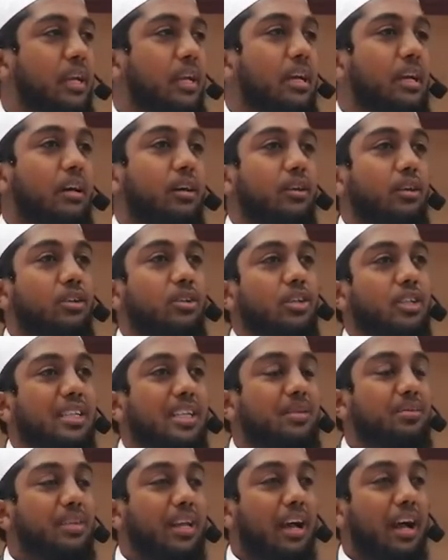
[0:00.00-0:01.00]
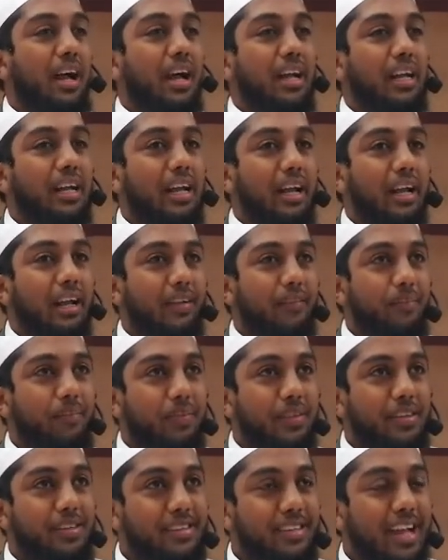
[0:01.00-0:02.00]
Rasulullah's
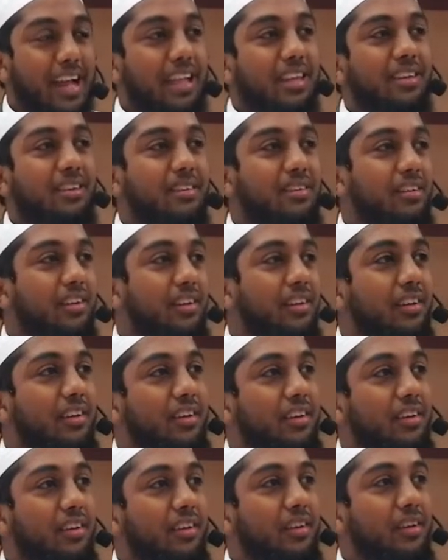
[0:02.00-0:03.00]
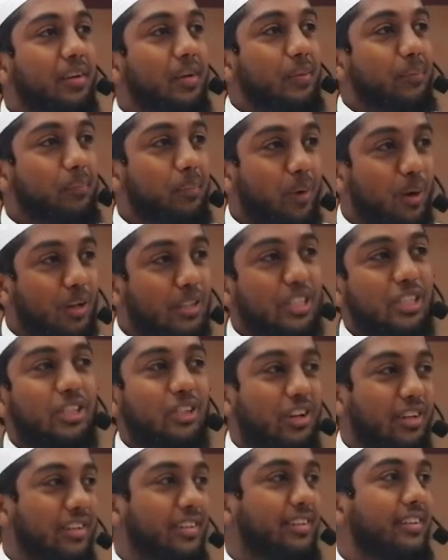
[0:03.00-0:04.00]
son passes
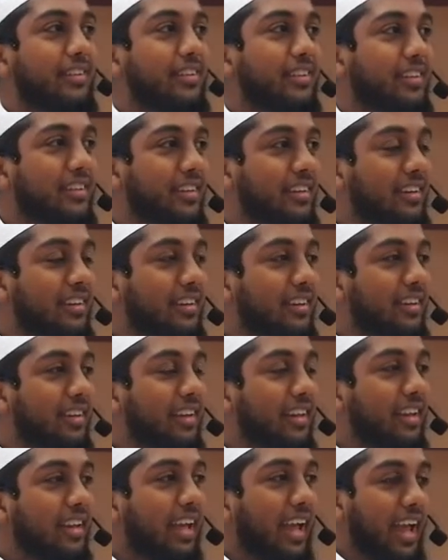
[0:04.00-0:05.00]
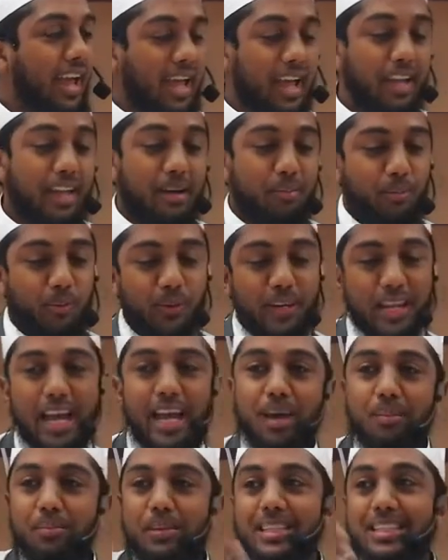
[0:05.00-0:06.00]
on, and Abu
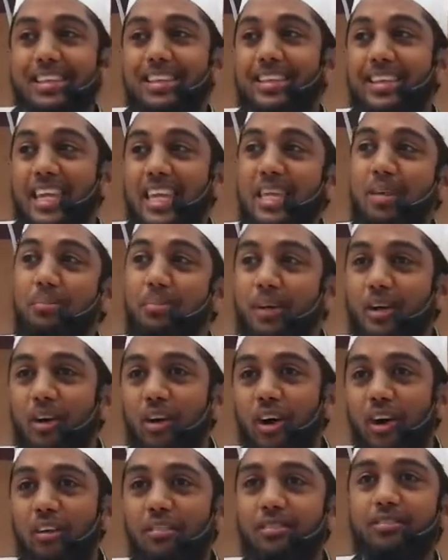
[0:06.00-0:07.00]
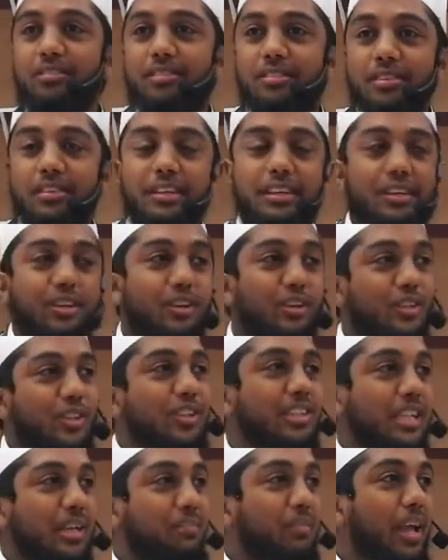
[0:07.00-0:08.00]
Lahab is the neighbor of
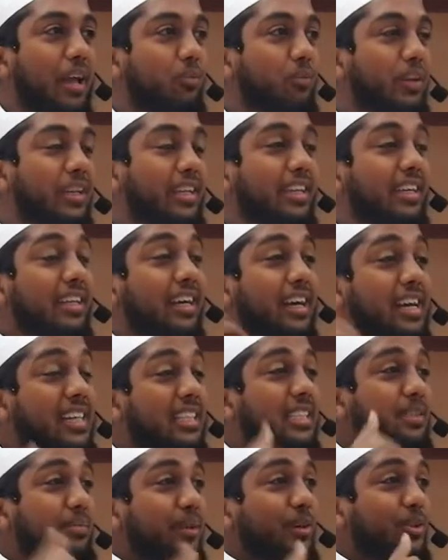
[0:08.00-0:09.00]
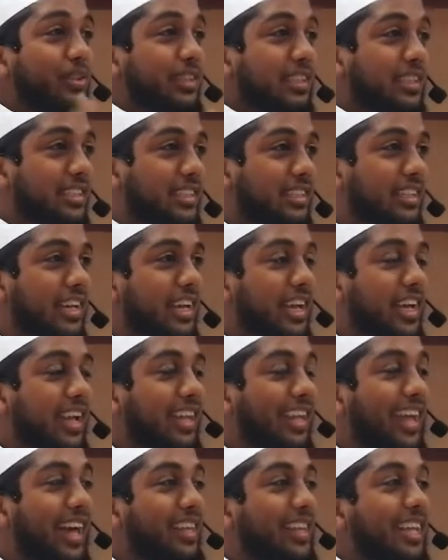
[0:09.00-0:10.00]
Rasulullah. And when he hears about this,
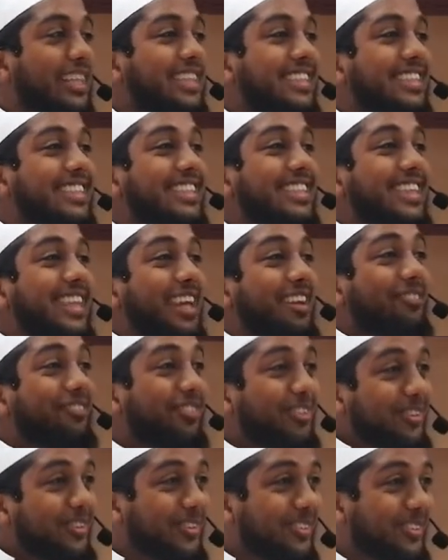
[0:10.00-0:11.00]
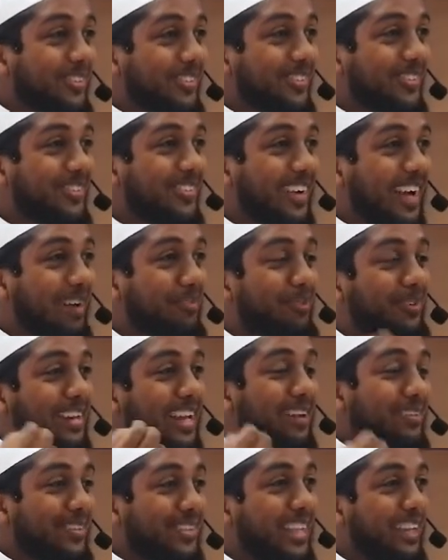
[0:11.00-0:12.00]
now that's his nephew, Abu
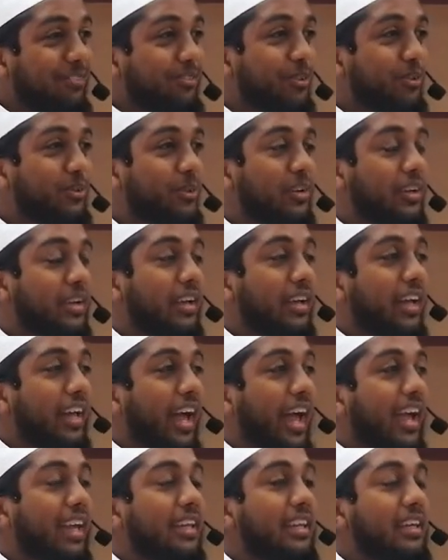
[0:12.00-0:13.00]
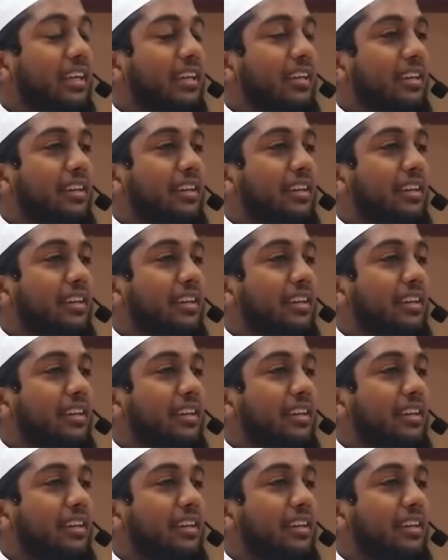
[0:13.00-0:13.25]
Lahab's nephew. And he